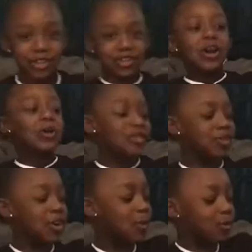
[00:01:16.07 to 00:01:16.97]

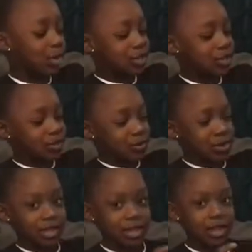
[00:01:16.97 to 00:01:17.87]
Jojo whistles.
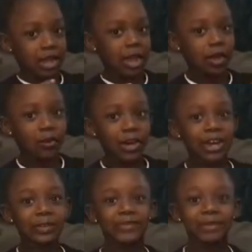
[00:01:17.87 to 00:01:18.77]
One
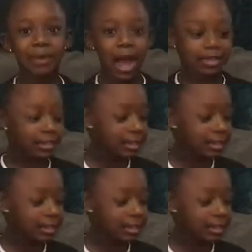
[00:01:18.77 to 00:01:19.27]
of them got